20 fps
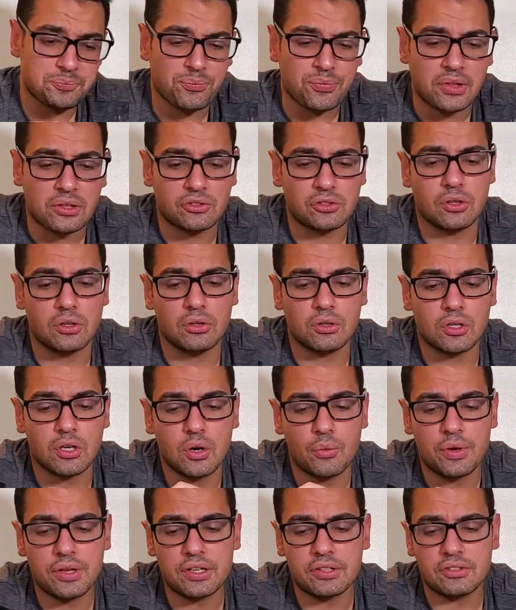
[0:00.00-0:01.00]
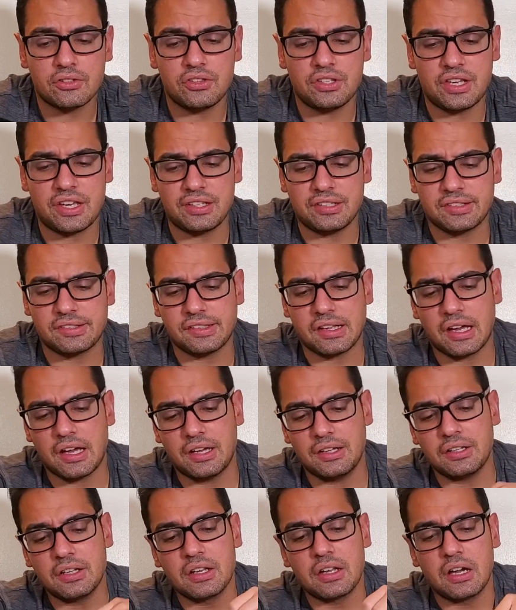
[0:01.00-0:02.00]
So going into the
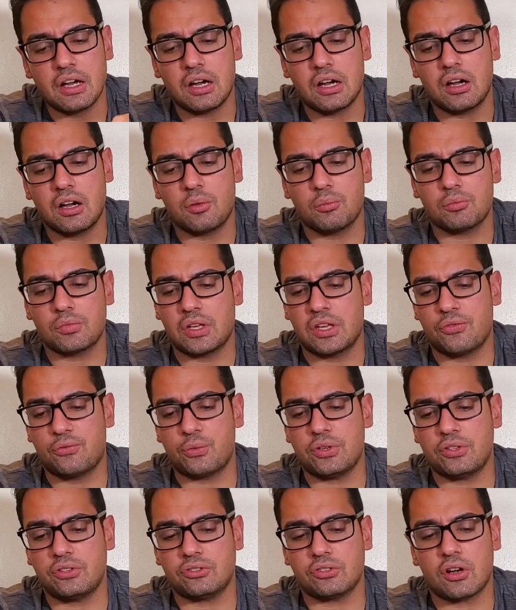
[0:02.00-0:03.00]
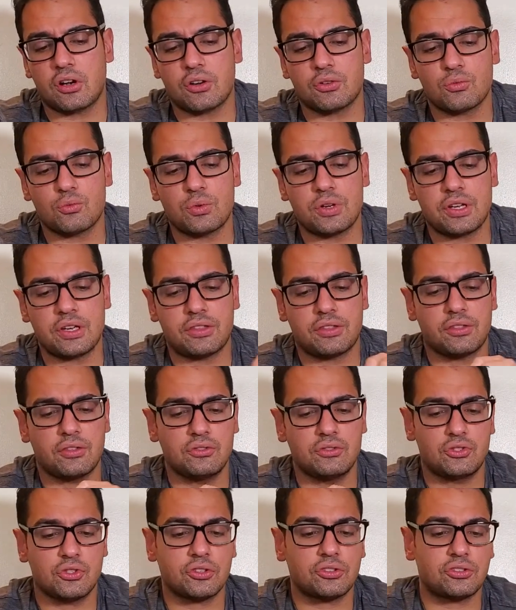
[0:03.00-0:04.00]
inside, if we start with
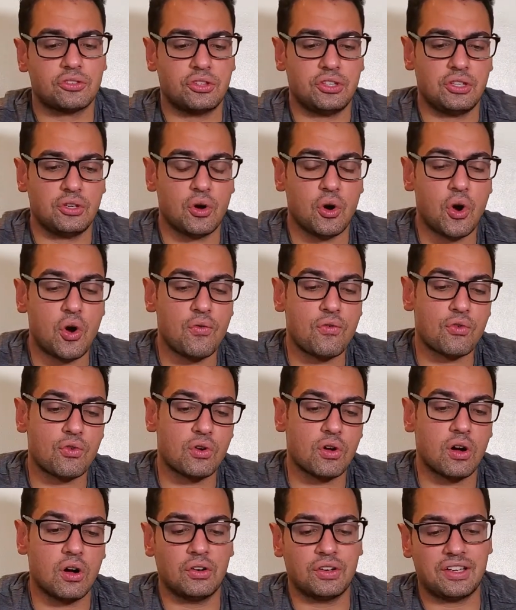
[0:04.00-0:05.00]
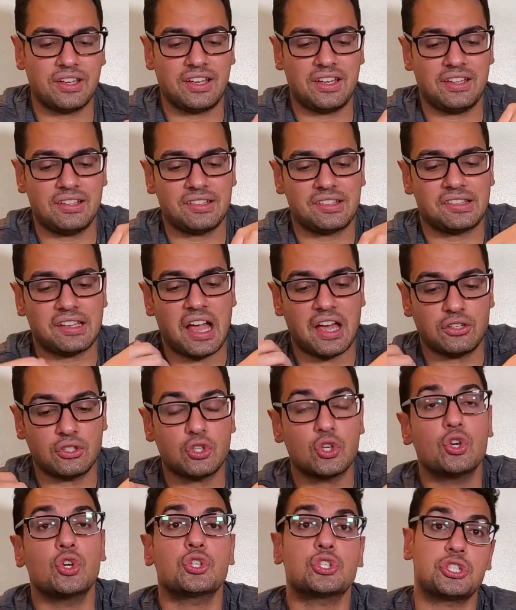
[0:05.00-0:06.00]
just the overall inside
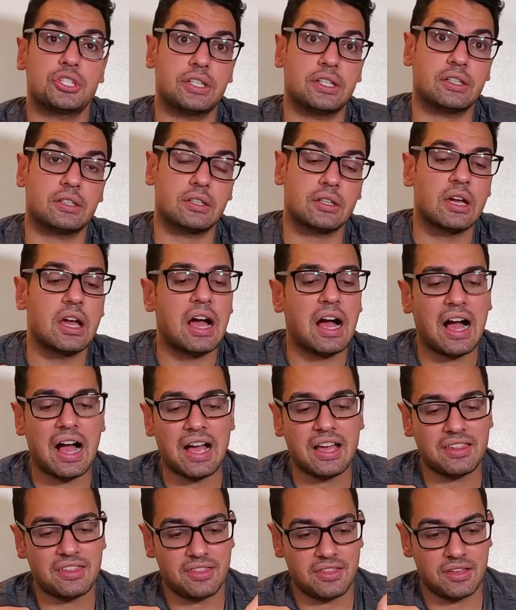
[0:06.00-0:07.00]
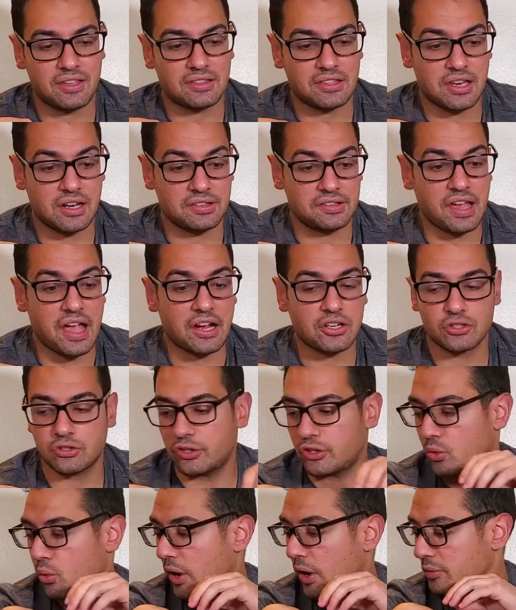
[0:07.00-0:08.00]
cushioning, I think that it's
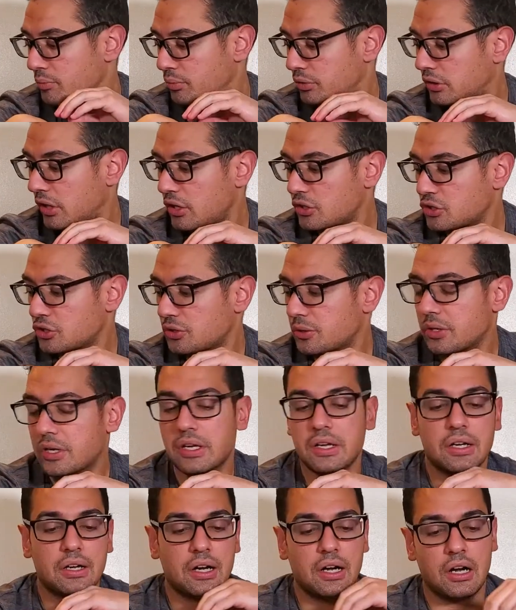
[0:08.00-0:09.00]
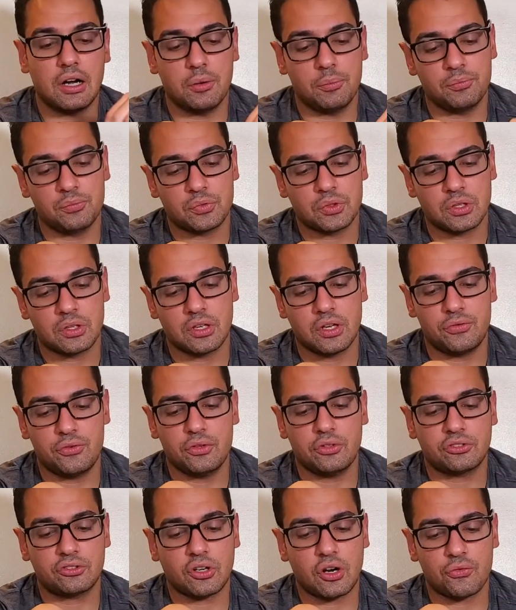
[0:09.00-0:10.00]
actually quite plush. If
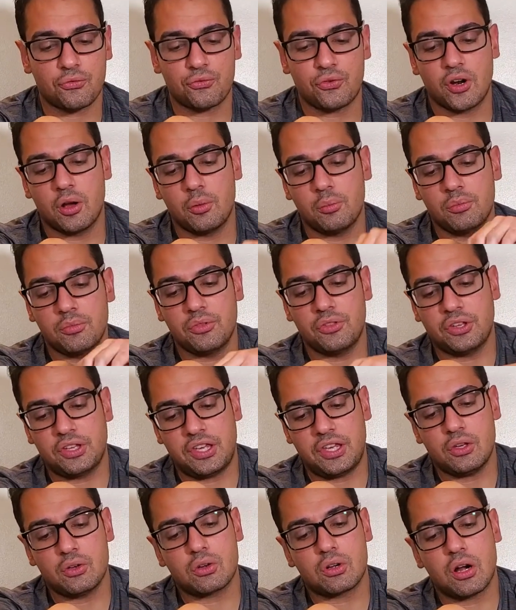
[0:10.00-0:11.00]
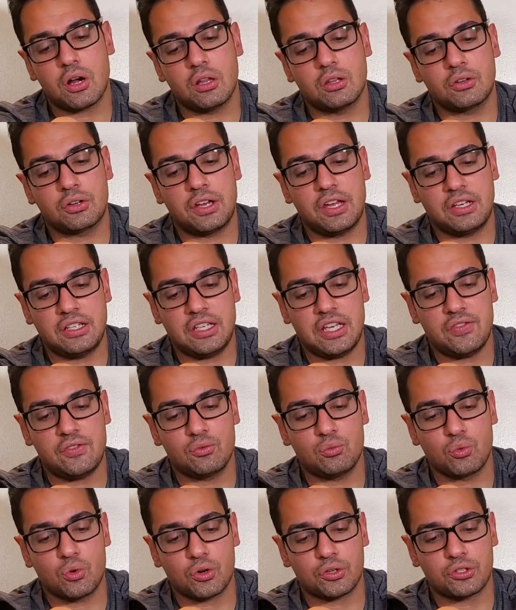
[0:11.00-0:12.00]
you start from the heel collar and
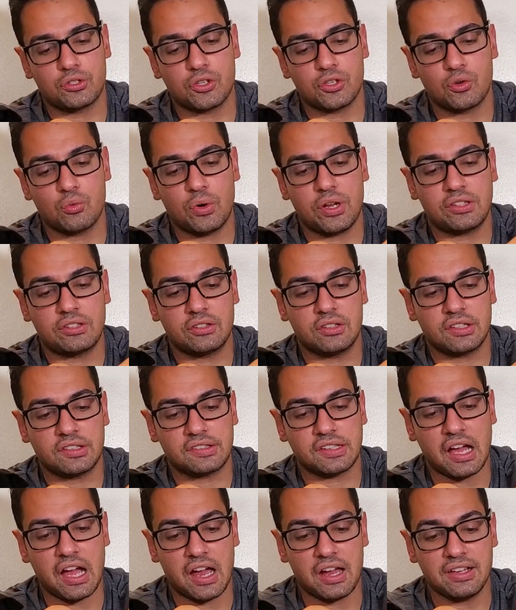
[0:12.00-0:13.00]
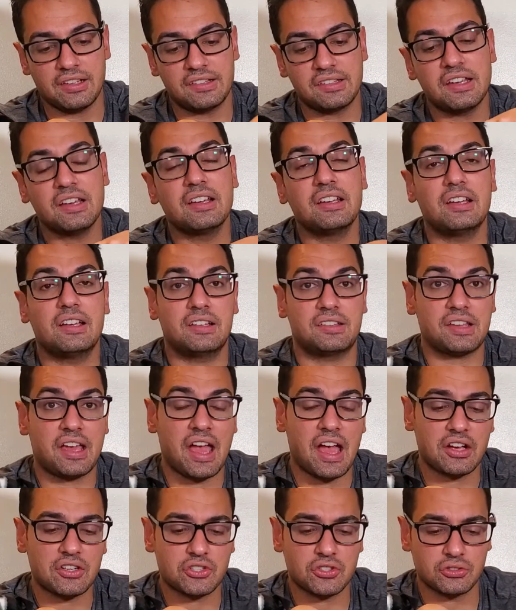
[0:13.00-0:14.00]
even working your way to the sides, it's
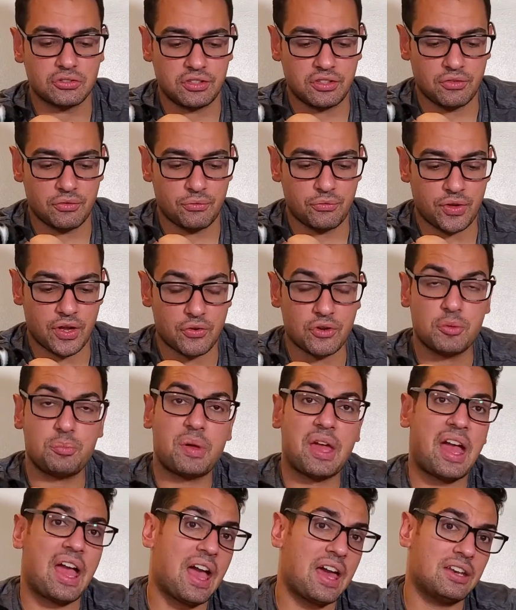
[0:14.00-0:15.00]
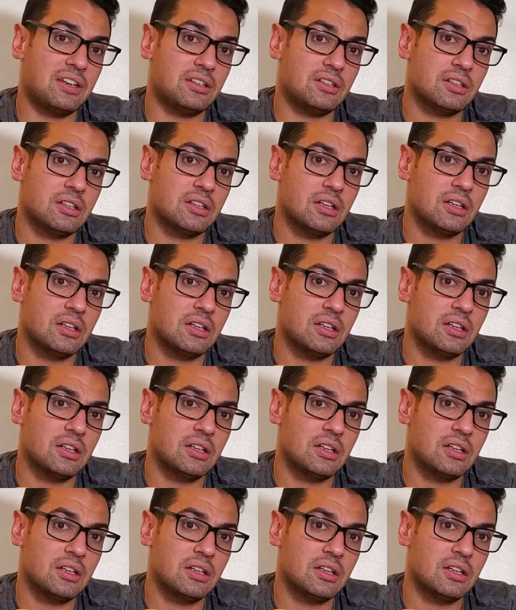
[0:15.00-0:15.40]
actually very padded.